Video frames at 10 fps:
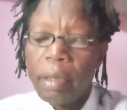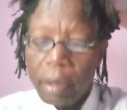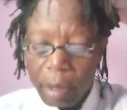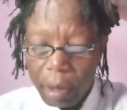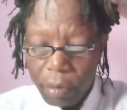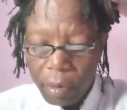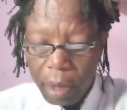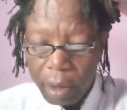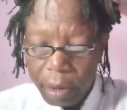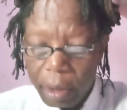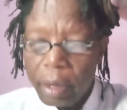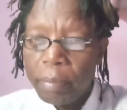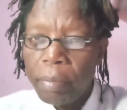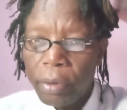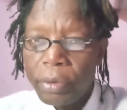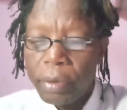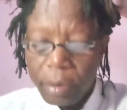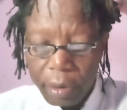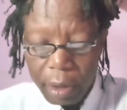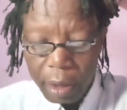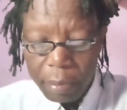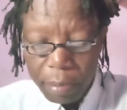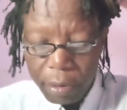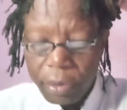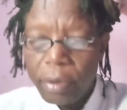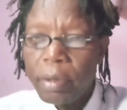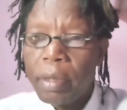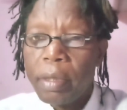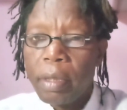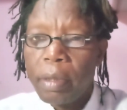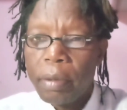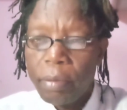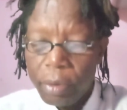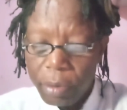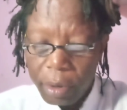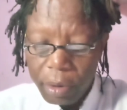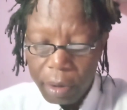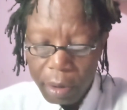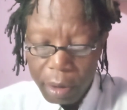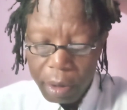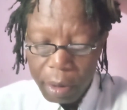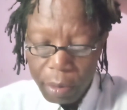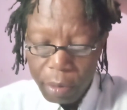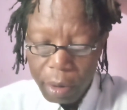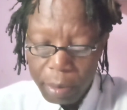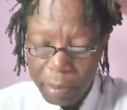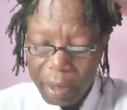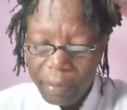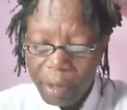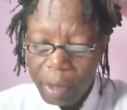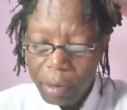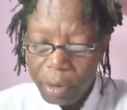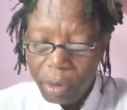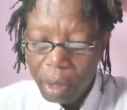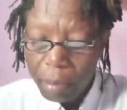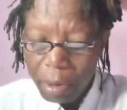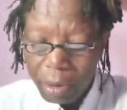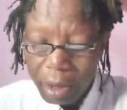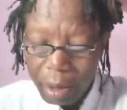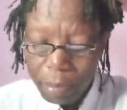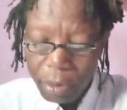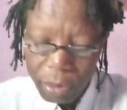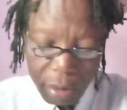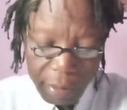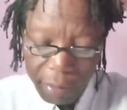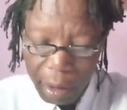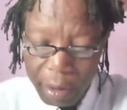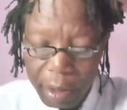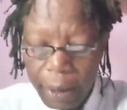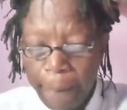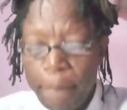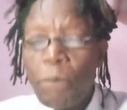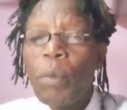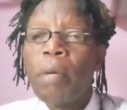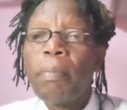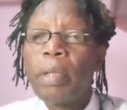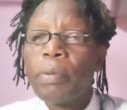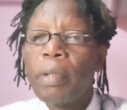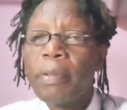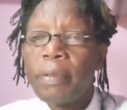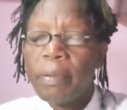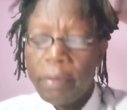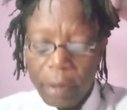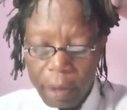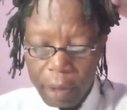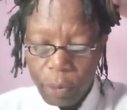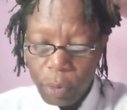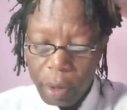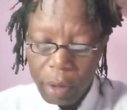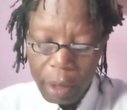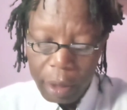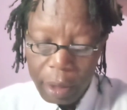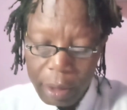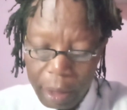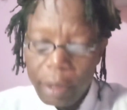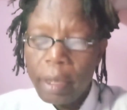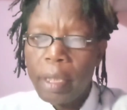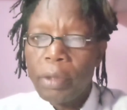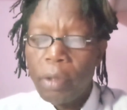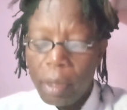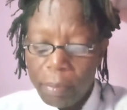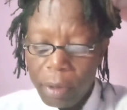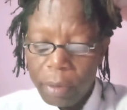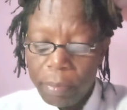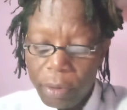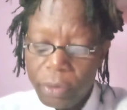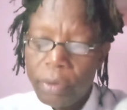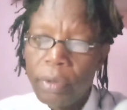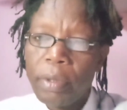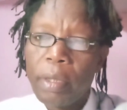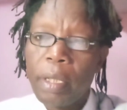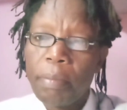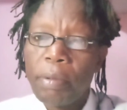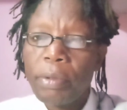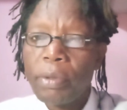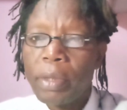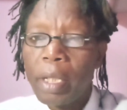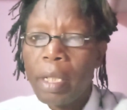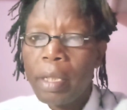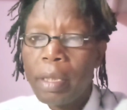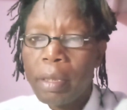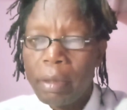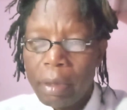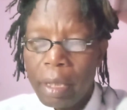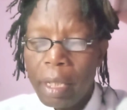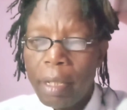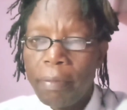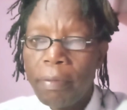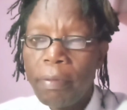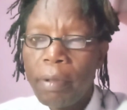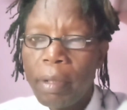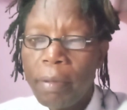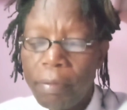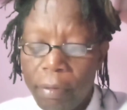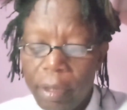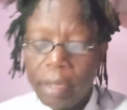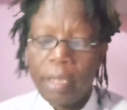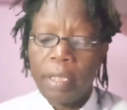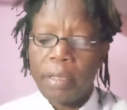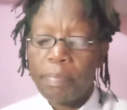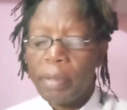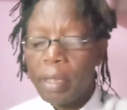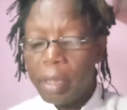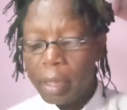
the quarks and the bosons, Higgs bosons, which we specifically going to talk about Higgs bosons first, but we also we're gonna generally talk about bosons, and bosons have a full integer spin